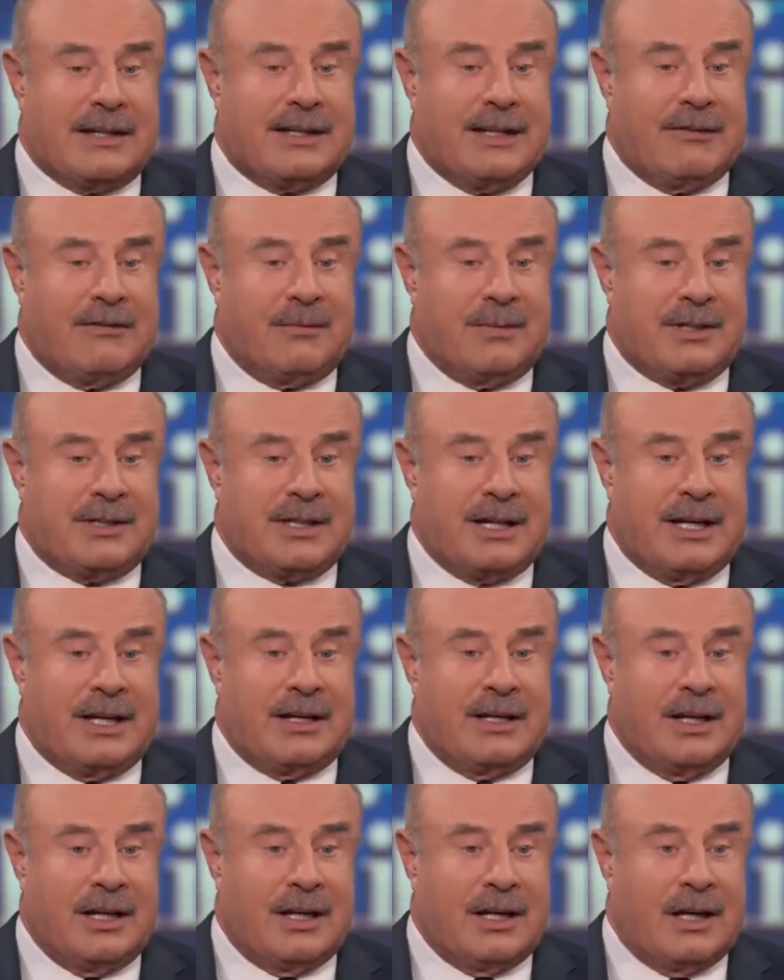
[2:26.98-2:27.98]
out there would be
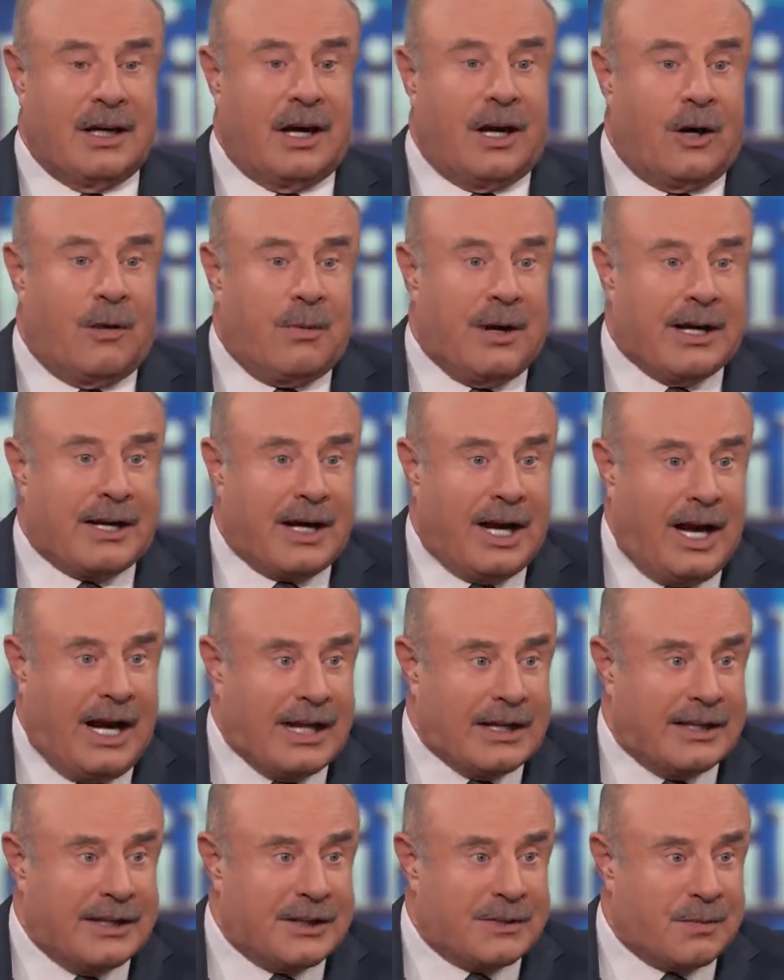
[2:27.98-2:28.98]
saying, oh my
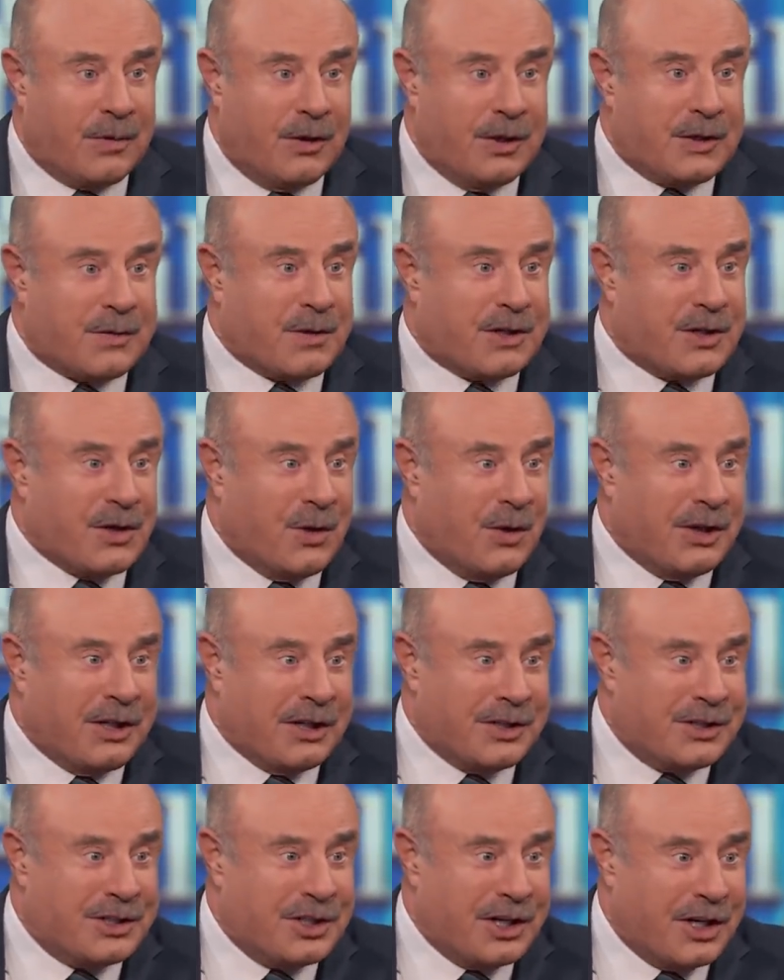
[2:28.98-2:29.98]
God, these boys were going
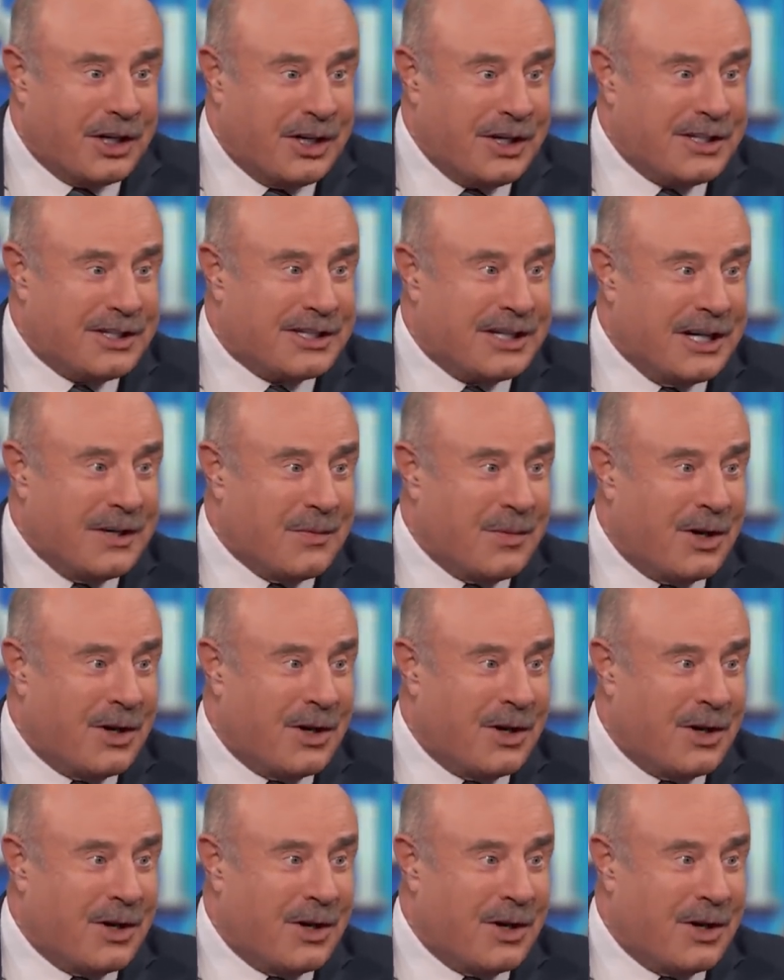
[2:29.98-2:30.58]
to church. They